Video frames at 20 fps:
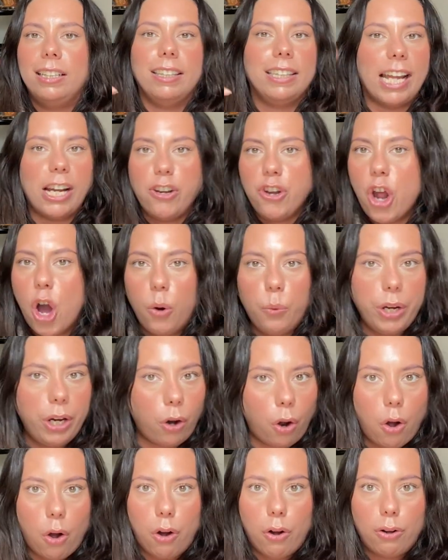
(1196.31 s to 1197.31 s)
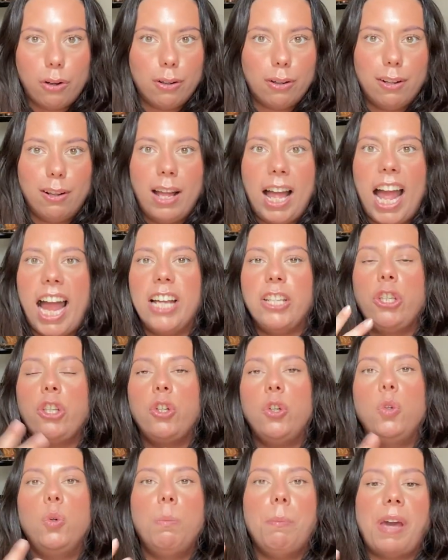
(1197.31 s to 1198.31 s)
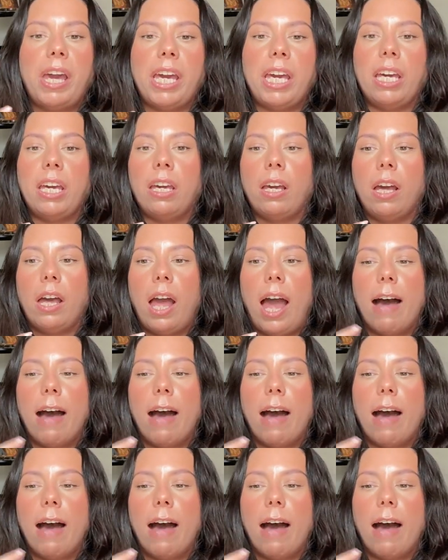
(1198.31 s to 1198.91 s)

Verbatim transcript: They know it all. And you may